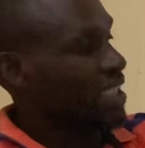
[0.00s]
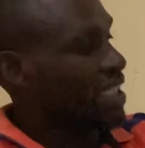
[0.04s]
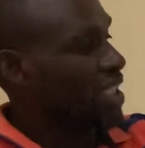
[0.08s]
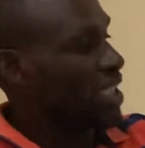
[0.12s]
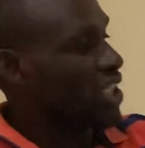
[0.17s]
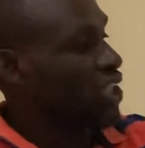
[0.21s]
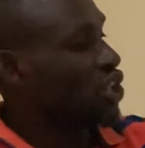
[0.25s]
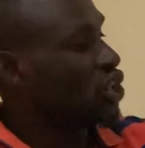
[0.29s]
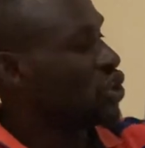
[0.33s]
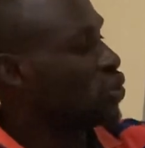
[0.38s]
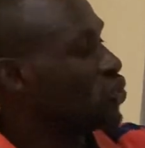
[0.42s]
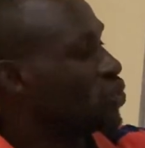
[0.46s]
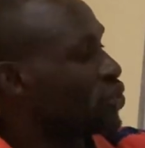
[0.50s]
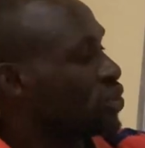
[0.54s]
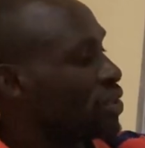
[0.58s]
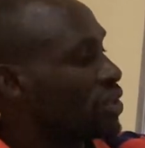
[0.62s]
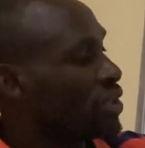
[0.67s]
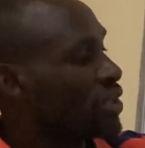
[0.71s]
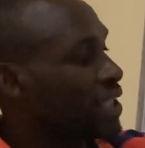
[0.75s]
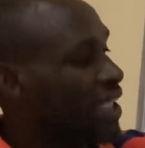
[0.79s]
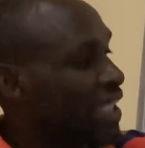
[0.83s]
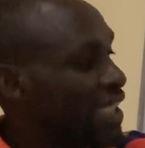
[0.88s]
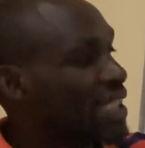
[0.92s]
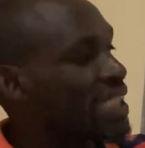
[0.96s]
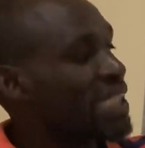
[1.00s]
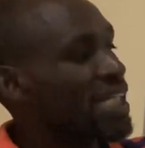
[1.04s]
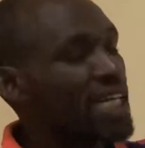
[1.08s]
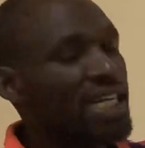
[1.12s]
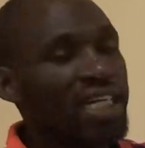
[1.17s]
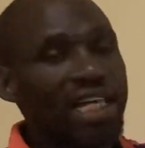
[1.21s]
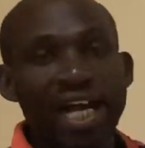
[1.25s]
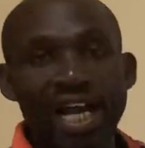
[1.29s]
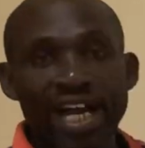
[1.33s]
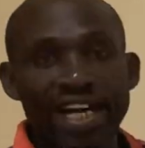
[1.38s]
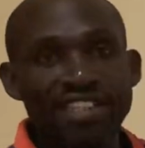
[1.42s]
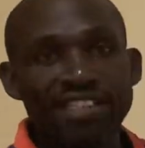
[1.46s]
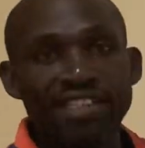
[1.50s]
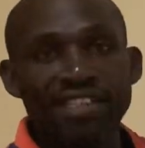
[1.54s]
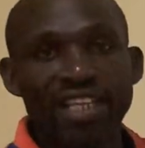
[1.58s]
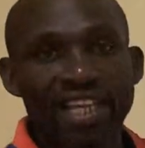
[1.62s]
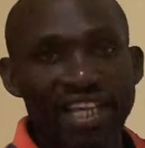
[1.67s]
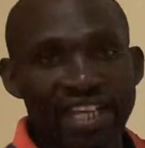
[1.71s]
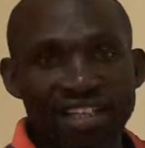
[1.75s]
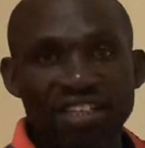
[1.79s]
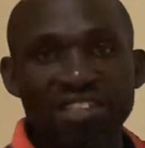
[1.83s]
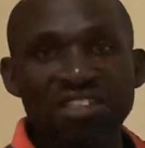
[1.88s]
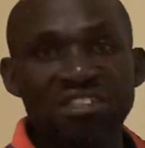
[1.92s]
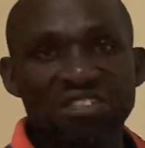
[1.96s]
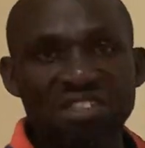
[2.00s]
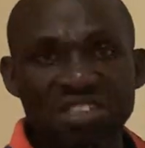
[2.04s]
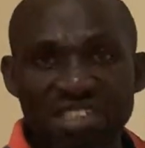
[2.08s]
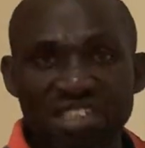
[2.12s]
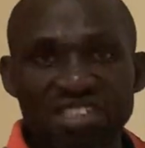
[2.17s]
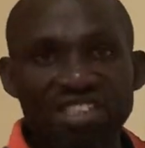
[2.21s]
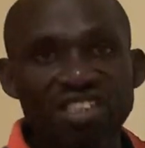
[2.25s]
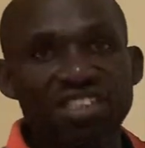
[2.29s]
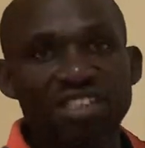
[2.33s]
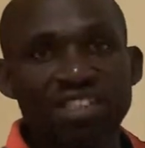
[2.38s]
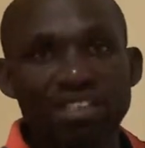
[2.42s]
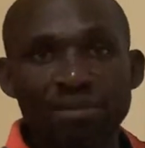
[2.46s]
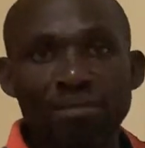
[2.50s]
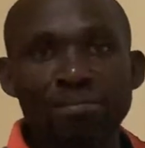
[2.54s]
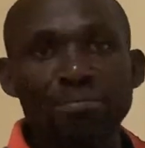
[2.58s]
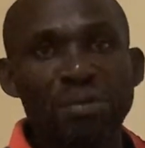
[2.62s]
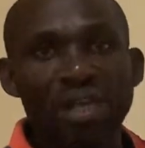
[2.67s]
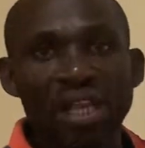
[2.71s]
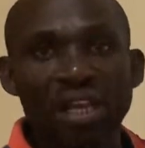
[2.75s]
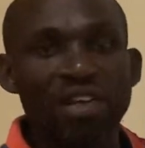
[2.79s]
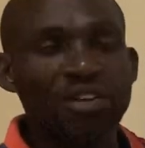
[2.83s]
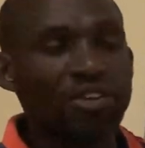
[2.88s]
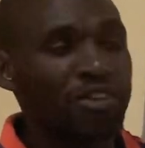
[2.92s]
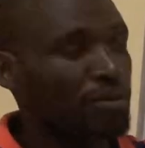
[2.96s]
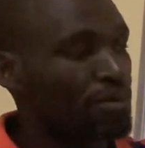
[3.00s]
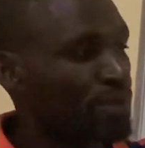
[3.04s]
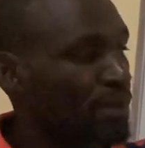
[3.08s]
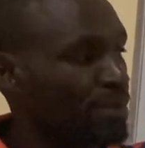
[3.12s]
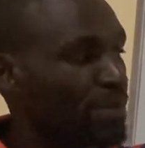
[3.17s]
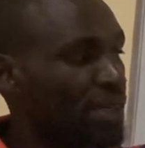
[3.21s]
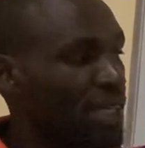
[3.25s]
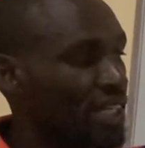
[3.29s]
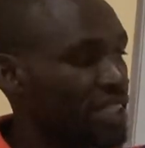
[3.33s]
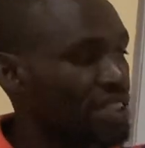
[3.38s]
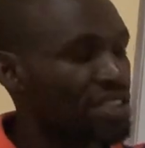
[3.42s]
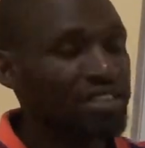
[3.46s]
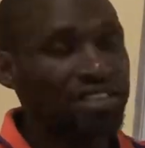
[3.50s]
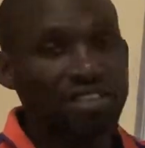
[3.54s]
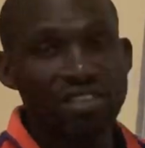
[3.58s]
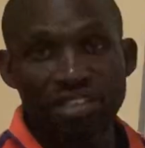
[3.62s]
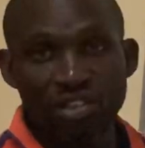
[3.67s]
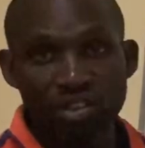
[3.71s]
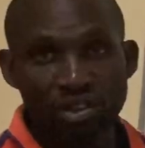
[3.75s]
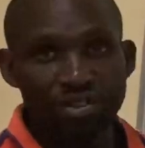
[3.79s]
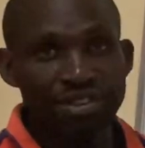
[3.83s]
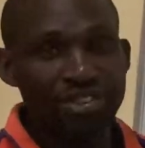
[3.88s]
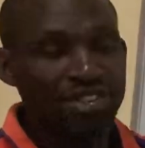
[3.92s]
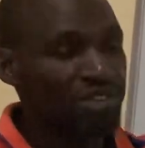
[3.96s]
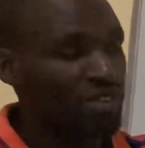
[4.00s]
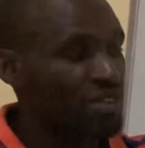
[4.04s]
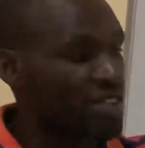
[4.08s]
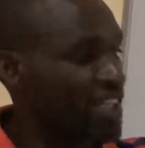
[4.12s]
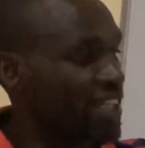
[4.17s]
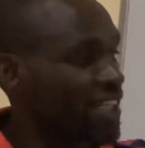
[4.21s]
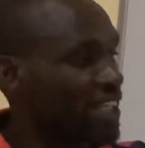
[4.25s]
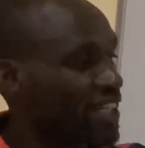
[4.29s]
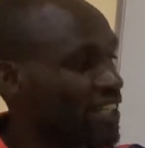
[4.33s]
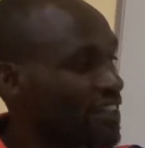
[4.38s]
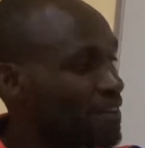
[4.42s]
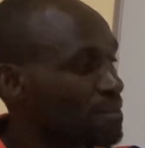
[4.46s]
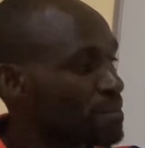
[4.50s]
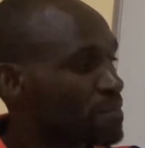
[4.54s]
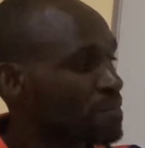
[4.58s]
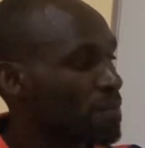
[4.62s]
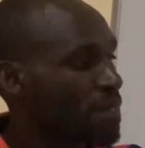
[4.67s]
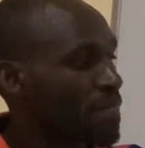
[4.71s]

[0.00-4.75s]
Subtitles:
Italy has like 60 million population, close to Kenya.